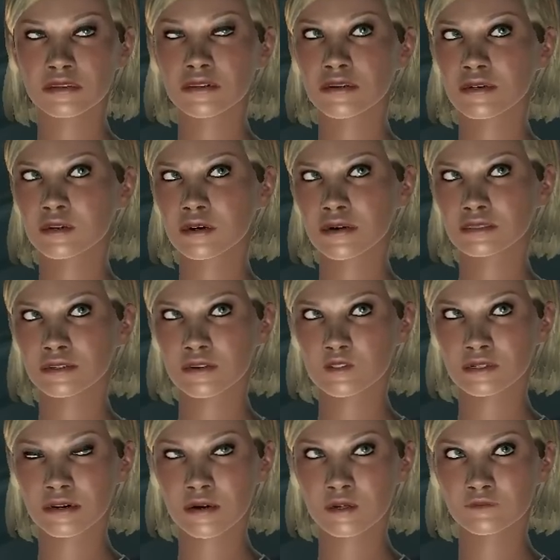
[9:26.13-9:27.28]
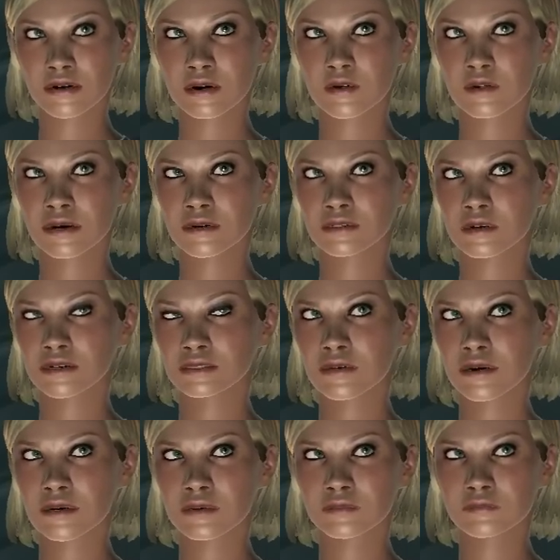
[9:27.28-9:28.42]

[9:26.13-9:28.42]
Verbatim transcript: Did your research turn up anything interesting?